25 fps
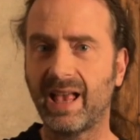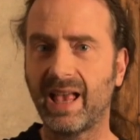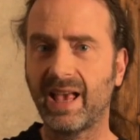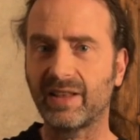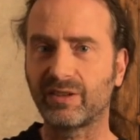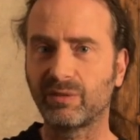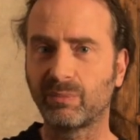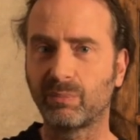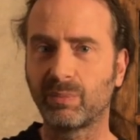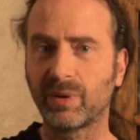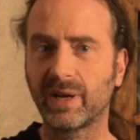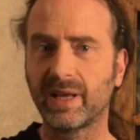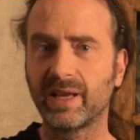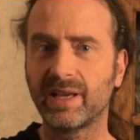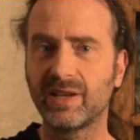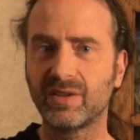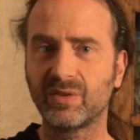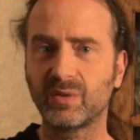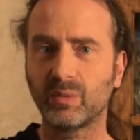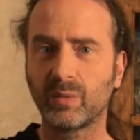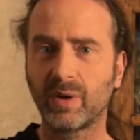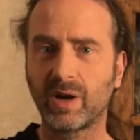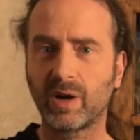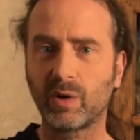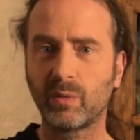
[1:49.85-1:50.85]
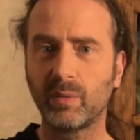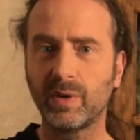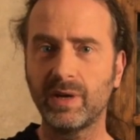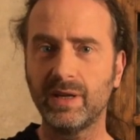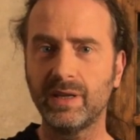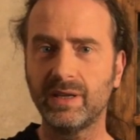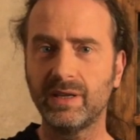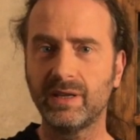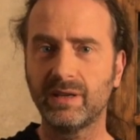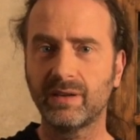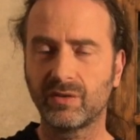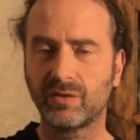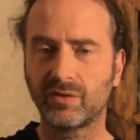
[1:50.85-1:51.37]
at the place where
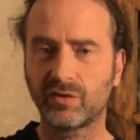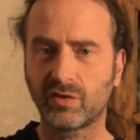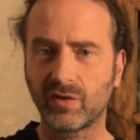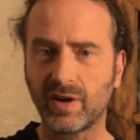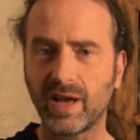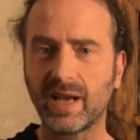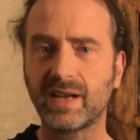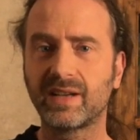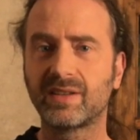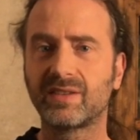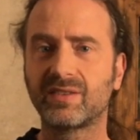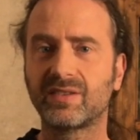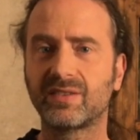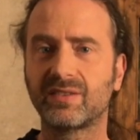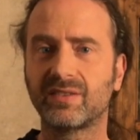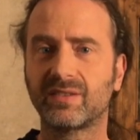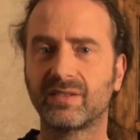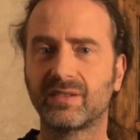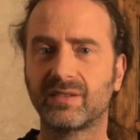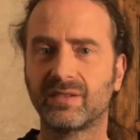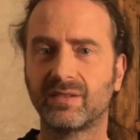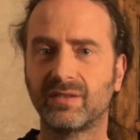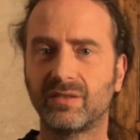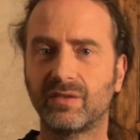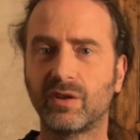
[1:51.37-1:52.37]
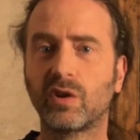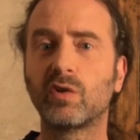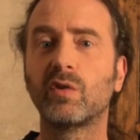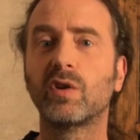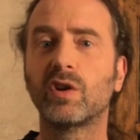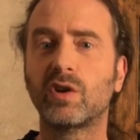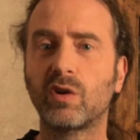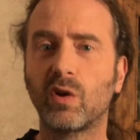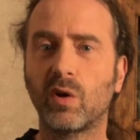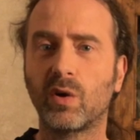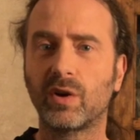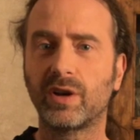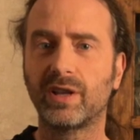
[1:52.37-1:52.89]
we tracked the
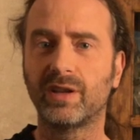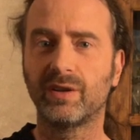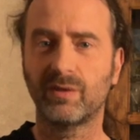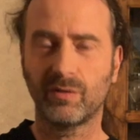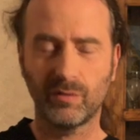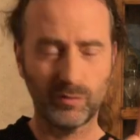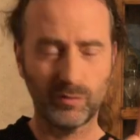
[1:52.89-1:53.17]
recording